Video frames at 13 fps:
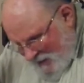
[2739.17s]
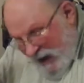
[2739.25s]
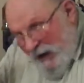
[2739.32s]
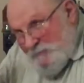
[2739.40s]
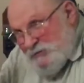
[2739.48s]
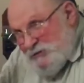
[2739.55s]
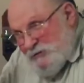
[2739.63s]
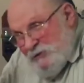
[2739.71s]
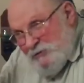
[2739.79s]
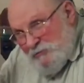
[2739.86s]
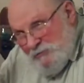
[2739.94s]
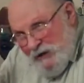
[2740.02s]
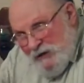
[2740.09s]
I'm
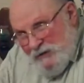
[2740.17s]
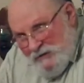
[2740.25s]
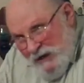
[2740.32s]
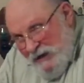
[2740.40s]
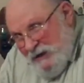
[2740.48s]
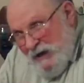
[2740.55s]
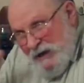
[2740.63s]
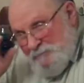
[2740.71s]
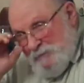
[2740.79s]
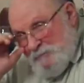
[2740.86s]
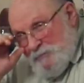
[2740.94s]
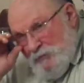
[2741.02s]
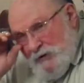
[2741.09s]
chagrined that any
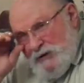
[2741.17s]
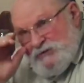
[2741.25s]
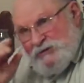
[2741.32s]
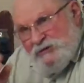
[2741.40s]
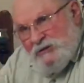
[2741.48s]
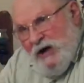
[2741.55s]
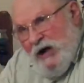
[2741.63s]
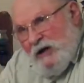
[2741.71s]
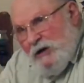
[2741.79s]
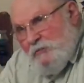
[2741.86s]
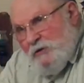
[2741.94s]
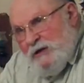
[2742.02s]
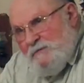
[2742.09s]
purported
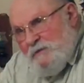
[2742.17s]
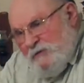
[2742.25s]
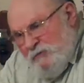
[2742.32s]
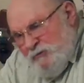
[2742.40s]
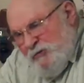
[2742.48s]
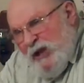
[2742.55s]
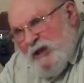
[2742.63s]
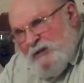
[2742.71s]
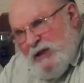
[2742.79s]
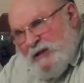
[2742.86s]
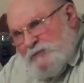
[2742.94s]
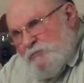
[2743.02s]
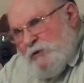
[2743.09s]
scholar would even think
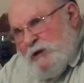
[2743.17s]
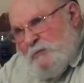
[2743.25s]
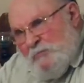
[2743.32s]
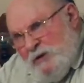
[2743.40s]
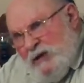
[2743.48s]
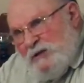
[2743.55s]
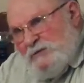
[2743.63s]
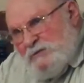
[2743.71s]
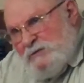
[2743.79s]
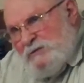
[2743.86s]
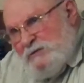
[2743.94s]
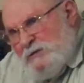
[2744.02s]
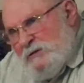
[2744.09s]
that's what it
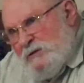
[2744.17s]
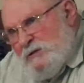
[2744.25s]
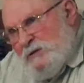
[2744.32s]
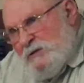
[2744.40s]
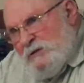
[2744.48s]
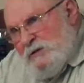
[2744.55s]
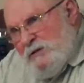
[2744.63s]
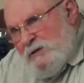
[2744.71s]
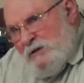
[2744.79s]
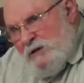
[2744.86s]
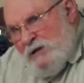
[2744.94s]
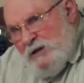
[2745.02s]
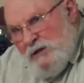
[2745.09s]
means.
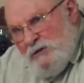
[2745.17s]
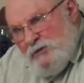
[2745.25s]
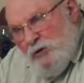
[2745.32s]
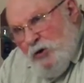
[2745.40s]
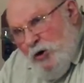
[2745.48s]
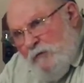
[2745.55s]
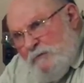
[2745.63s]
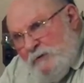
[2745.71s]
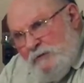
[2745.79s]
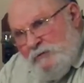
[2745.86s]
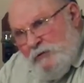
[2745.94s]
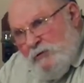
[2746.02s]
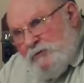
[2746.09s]
To
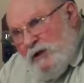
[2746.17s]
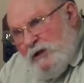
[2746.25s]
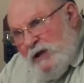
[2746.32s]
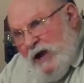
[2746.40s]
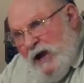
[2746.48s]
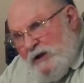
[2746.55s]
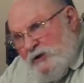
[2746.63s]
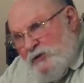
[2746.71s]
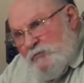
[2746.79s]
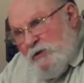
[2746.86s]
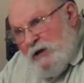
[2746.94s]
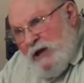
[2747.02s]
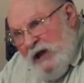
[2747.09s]
overthrow the light, you
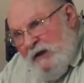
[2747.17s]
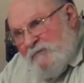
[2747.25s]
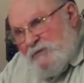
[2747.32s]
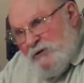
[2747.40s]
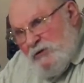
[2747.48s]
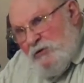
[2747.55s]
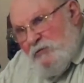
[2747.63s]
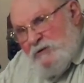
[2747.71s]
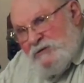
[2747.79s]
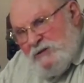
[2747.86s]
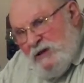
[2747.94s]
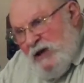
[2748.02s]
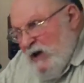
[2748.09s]
would have to know
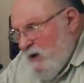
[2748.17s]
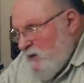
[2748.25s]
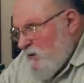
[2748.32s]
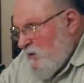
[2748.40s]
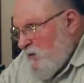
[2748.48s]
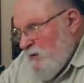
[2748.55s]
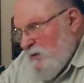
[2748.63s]
it's light.